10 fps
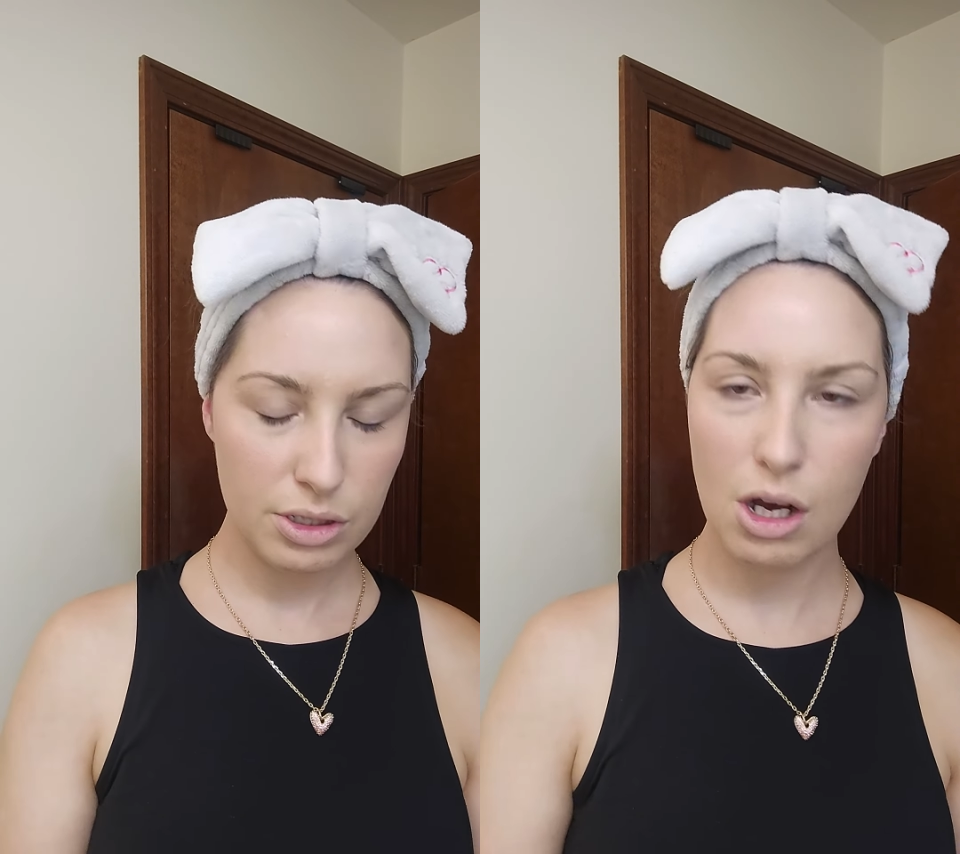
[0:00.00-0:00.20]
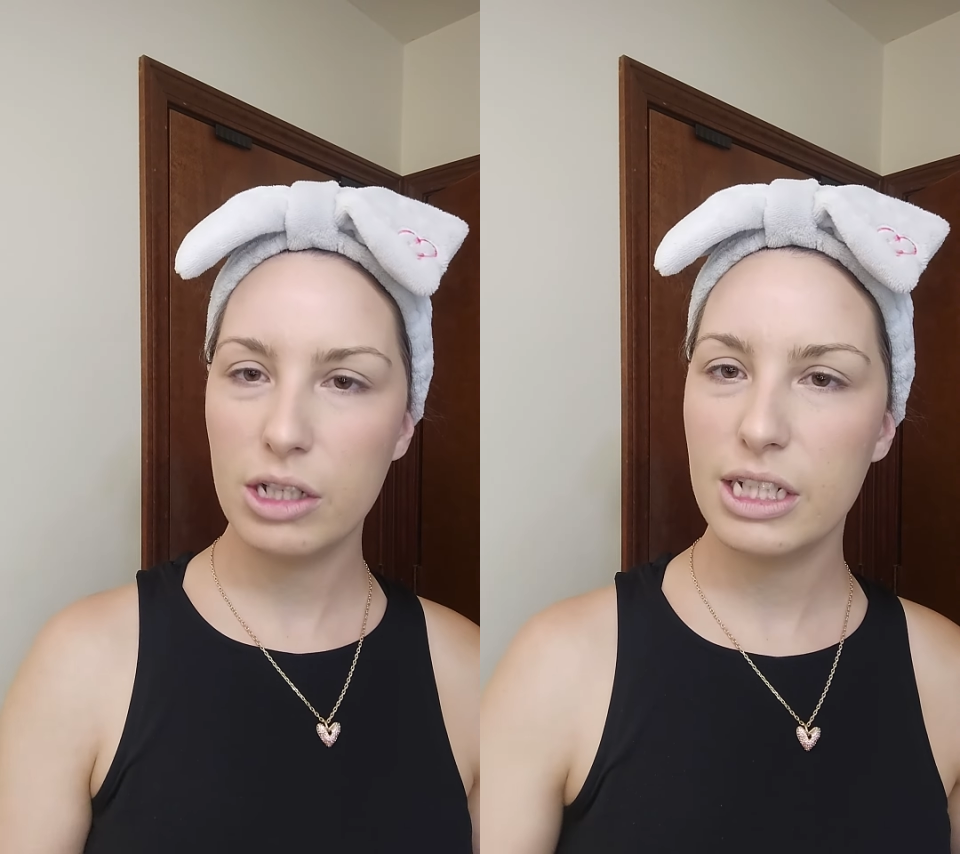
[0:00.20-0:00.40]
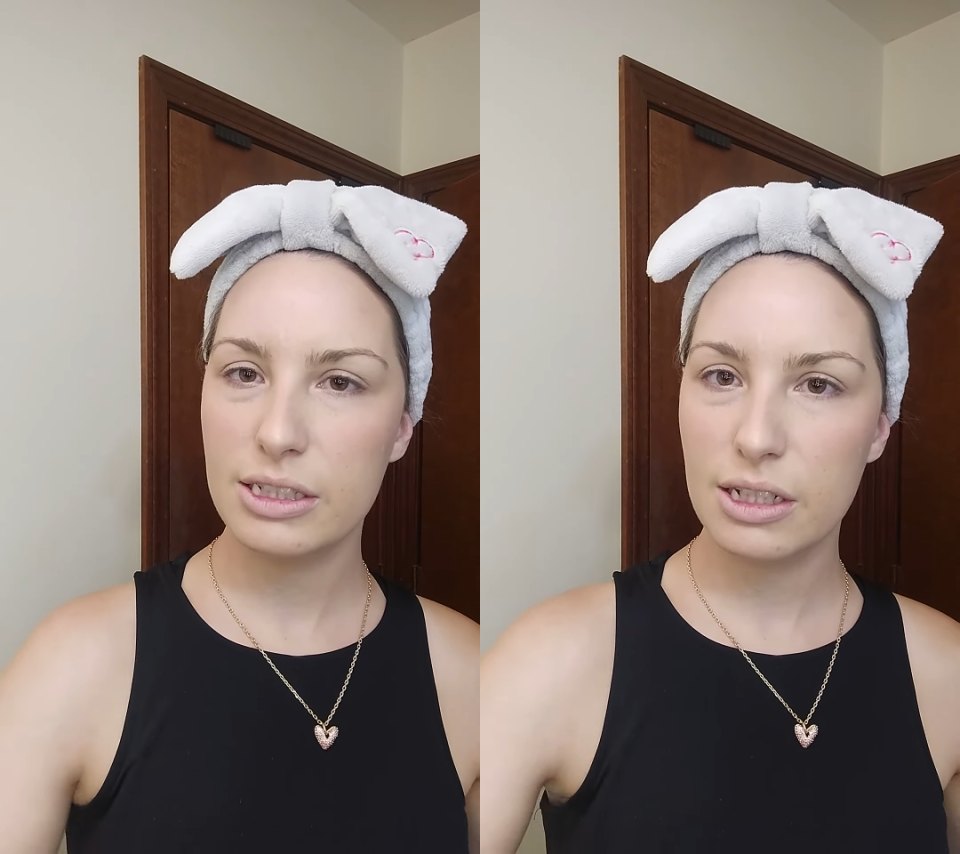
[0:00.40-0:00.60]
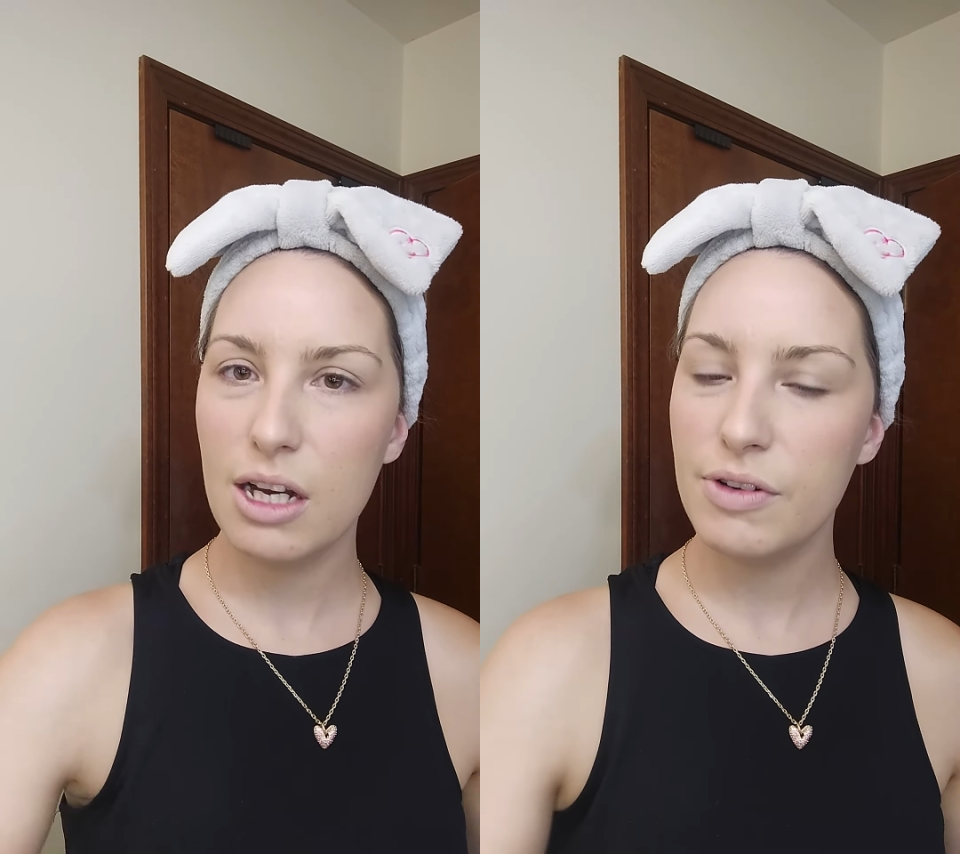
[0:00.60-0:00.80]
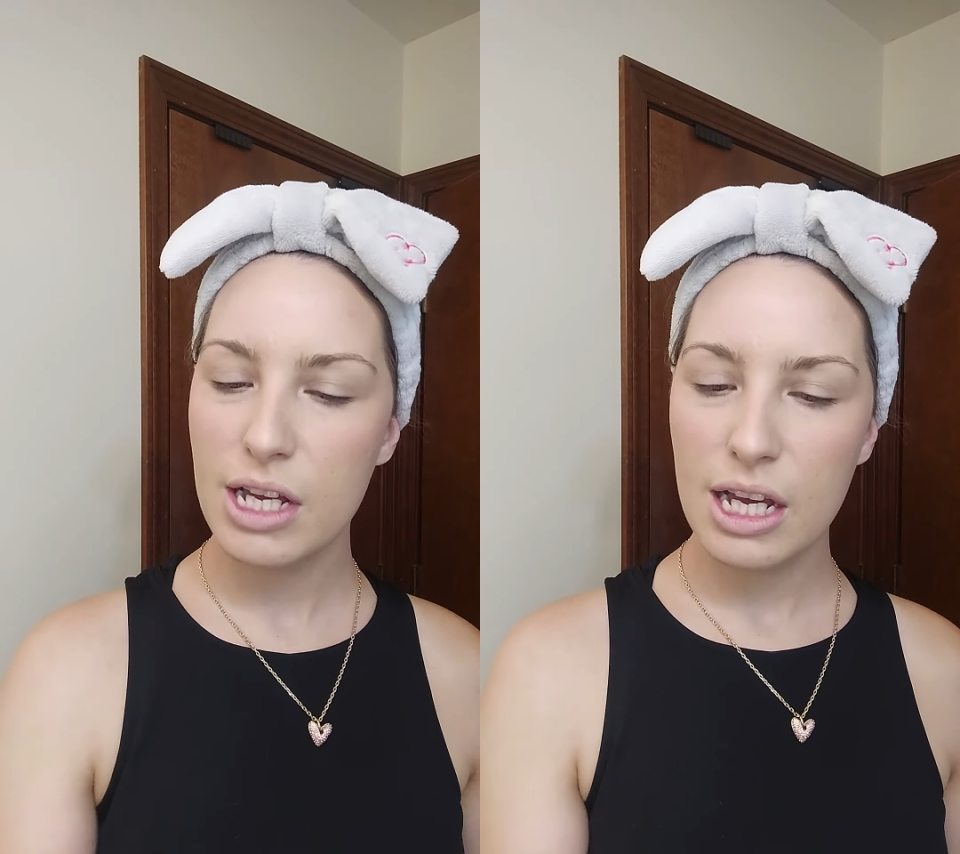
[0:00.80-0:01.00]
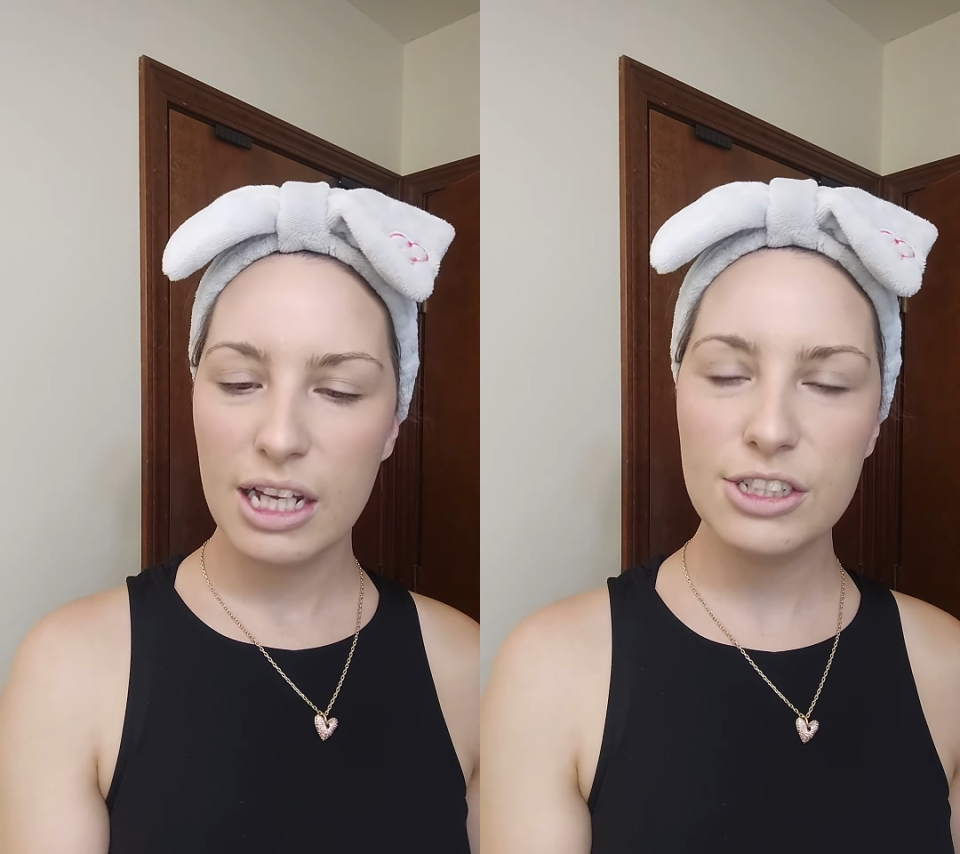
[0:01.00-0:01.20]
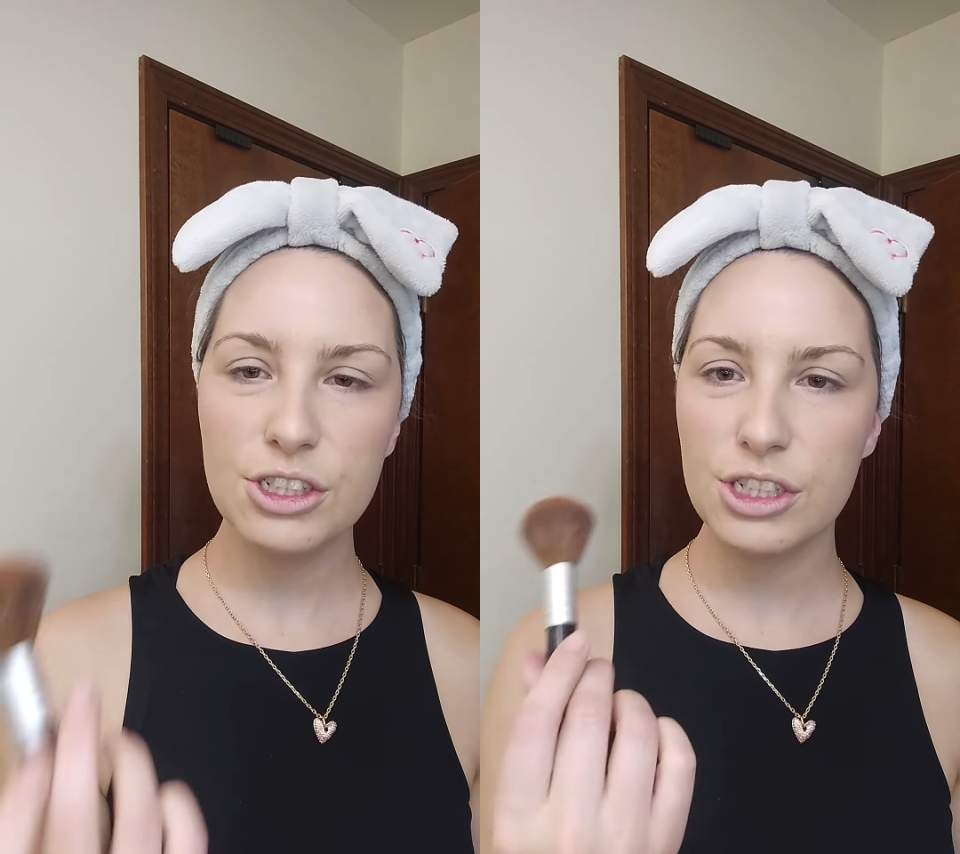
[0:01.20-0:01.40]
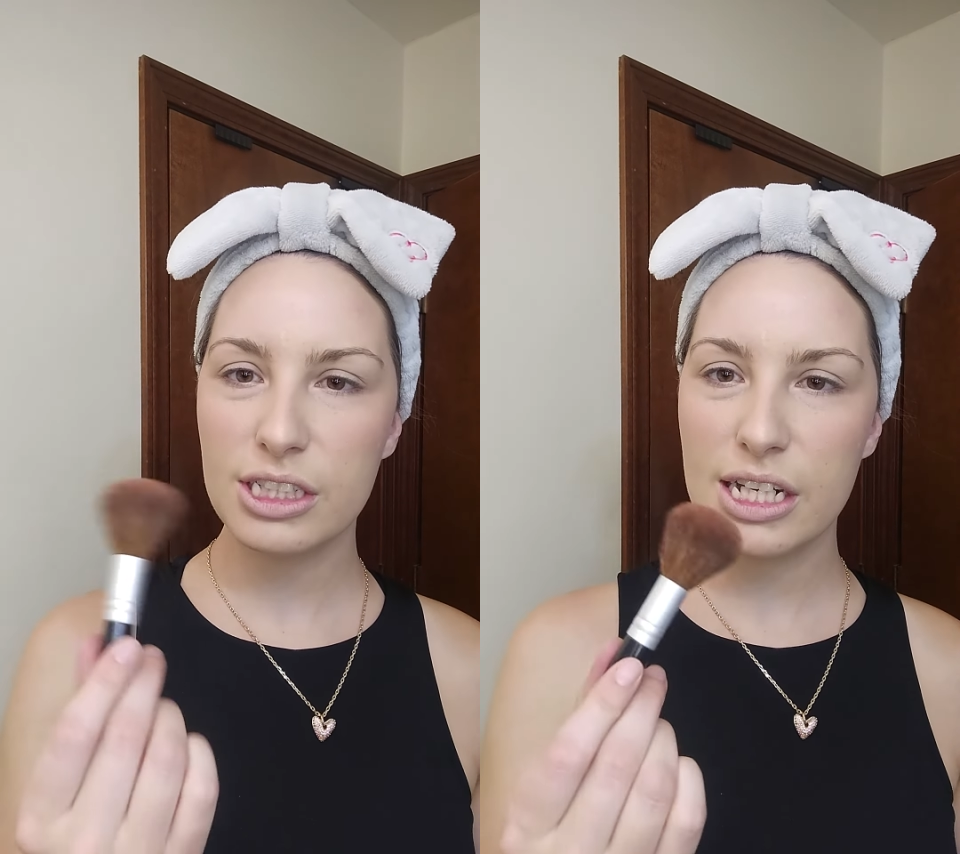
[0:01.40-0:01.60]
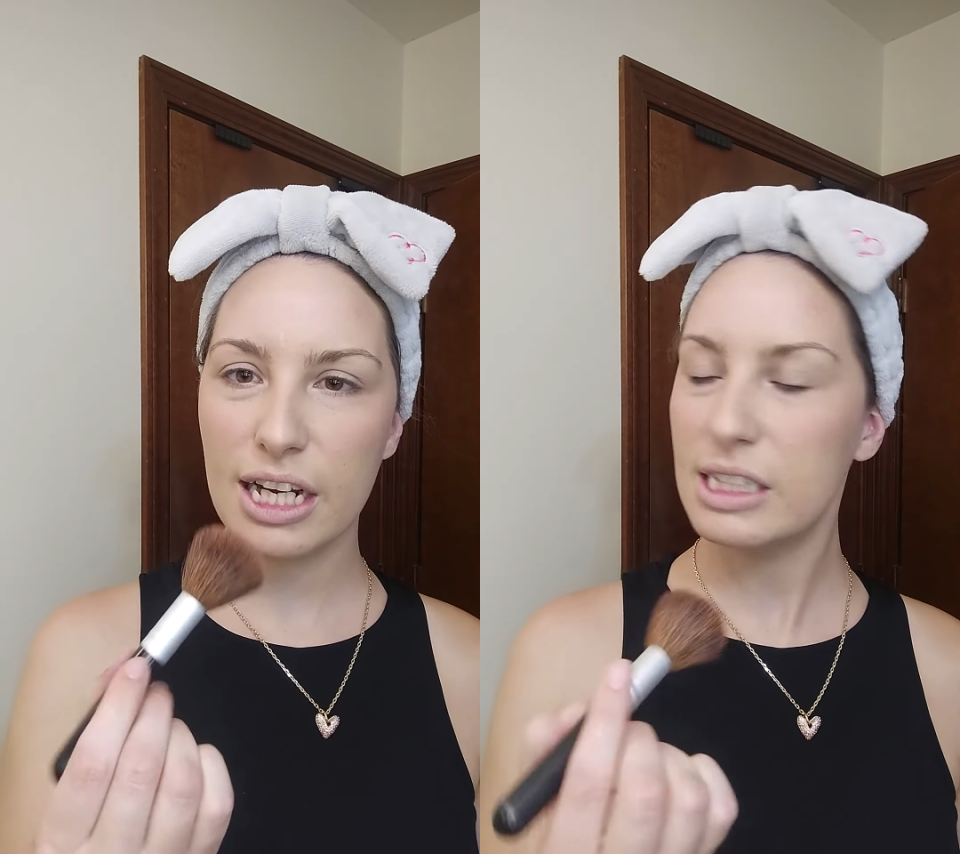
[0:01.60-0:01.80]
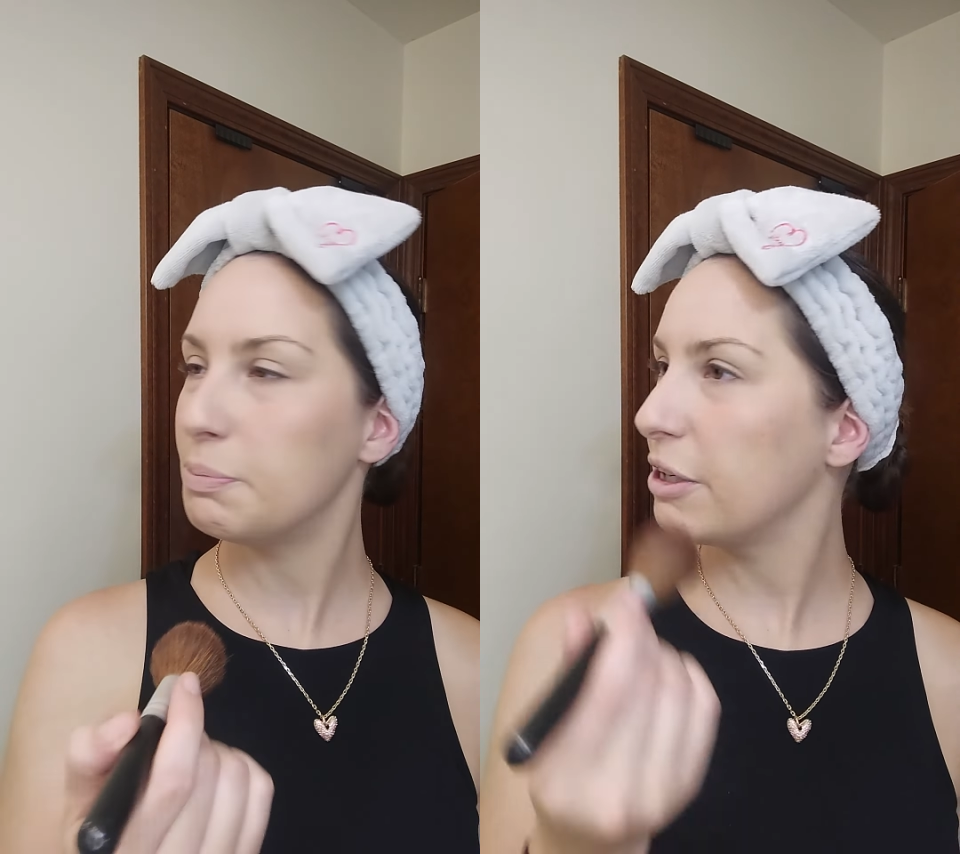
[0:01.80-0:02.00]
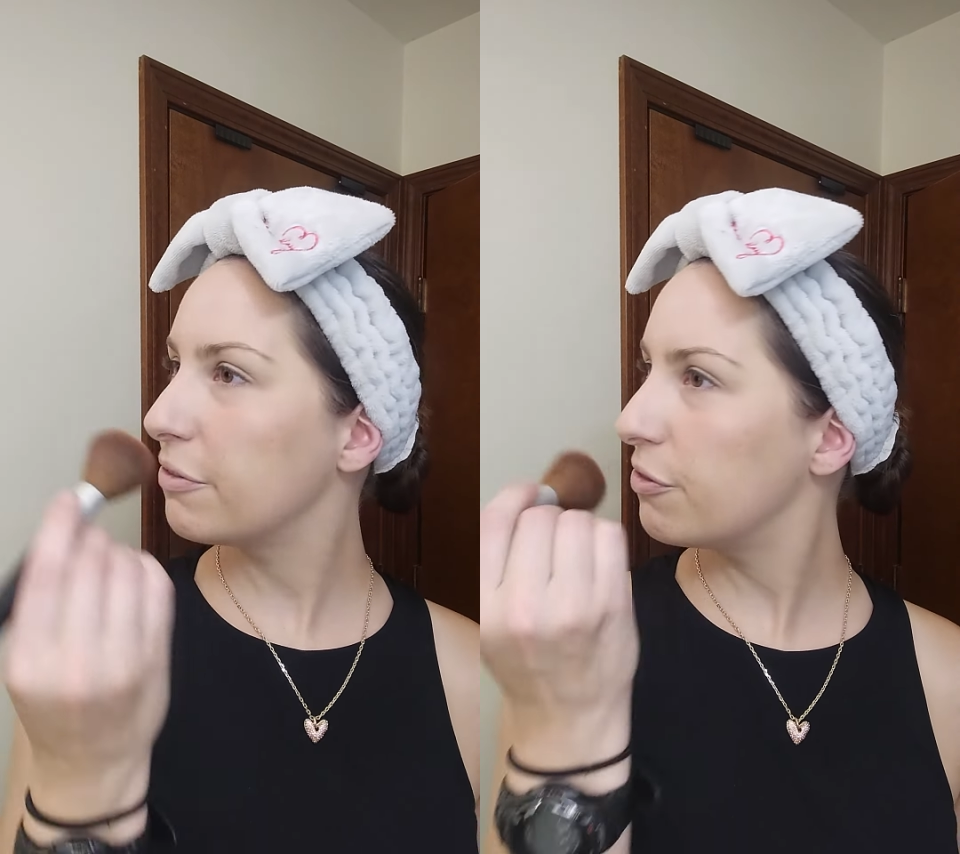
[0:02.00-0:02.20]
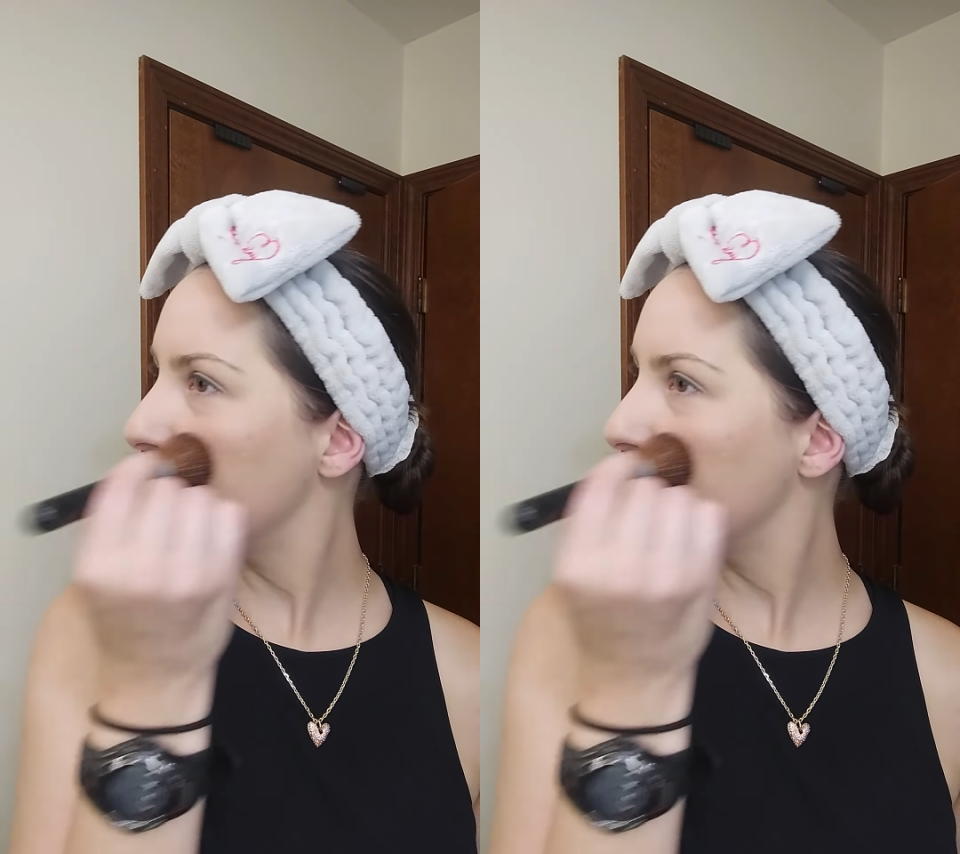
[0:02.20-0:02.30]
I'll dust it off. This is just a nice big